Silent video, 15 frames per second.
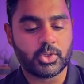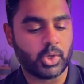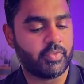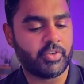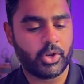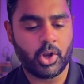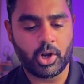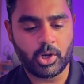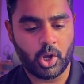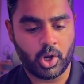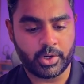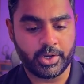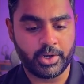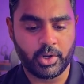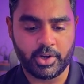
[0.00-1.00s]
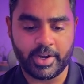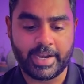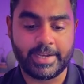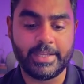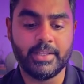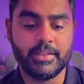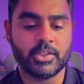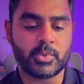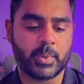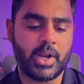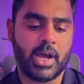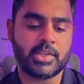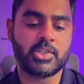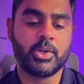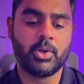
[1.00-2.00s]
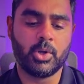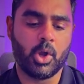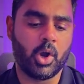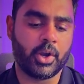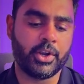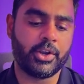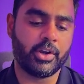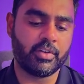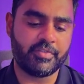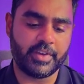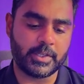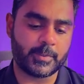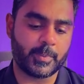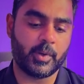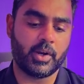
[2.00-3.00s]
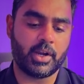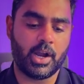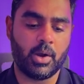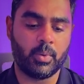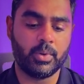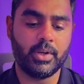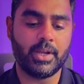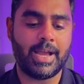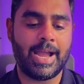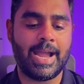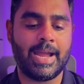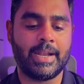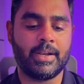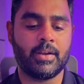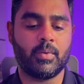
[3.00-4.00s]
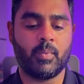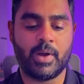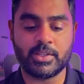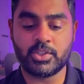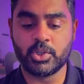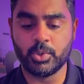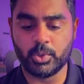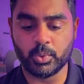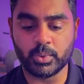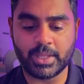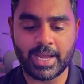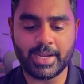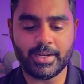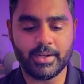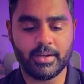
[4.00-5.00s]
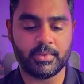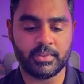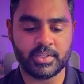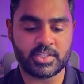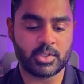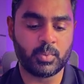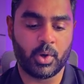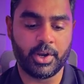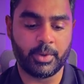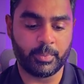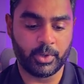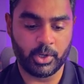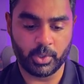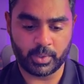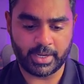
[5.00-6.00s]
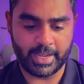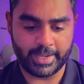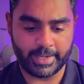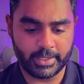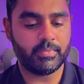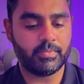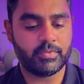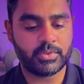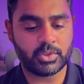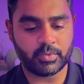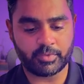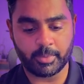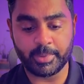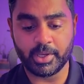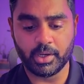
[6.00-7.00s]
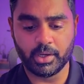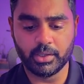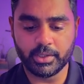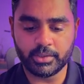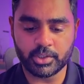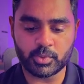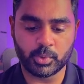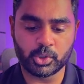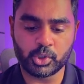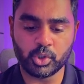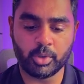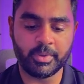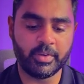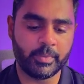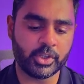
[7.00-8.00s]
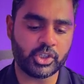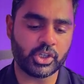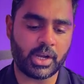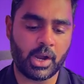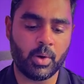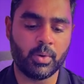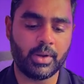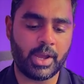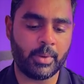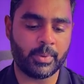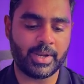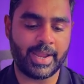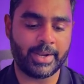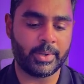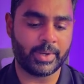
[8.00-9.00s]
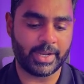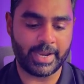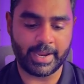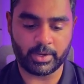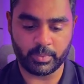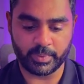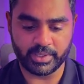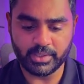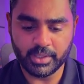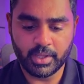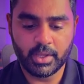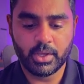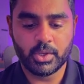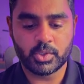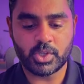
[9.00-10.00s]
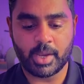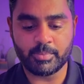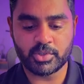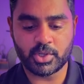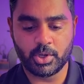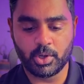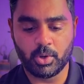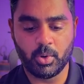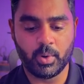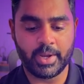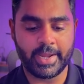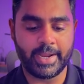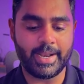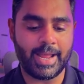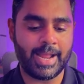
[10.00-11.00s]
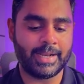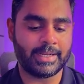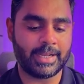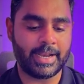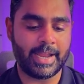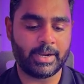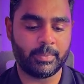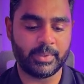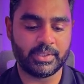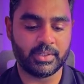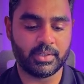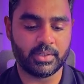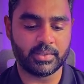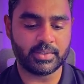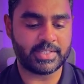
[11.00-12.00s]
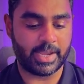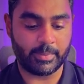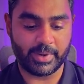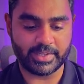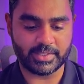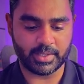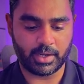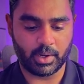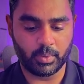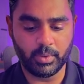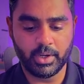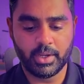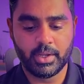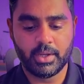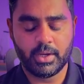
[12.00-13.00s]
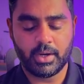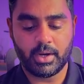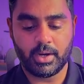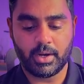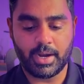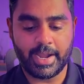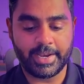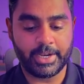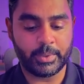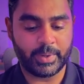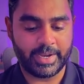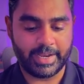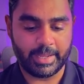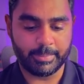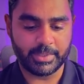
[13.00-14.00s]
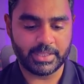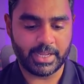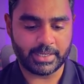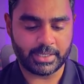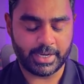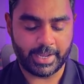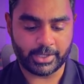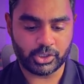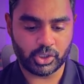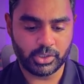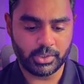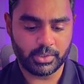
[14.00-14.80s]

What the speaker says: if you're not logged in already, this would ask you to log into your Facebook account. And once you do that, this is what it would look like. So from here, this would show me which account I would like to connect with. So I'm just going to go ahead and connect with the Segwise account. I need to enable that connection.